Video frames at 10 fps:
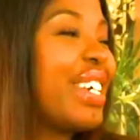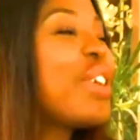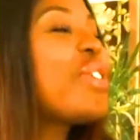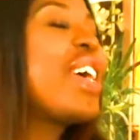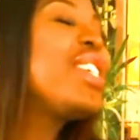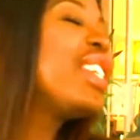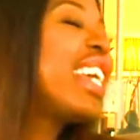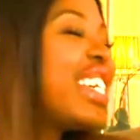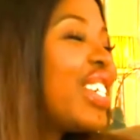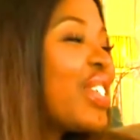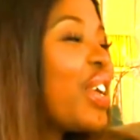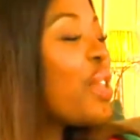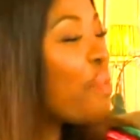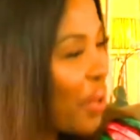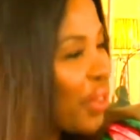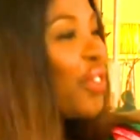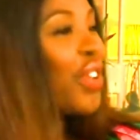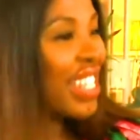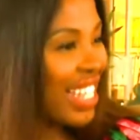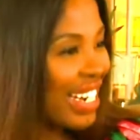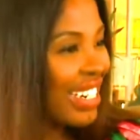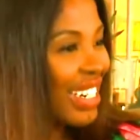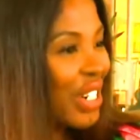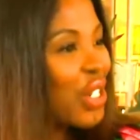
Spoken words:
Congratulations on the birth of your son,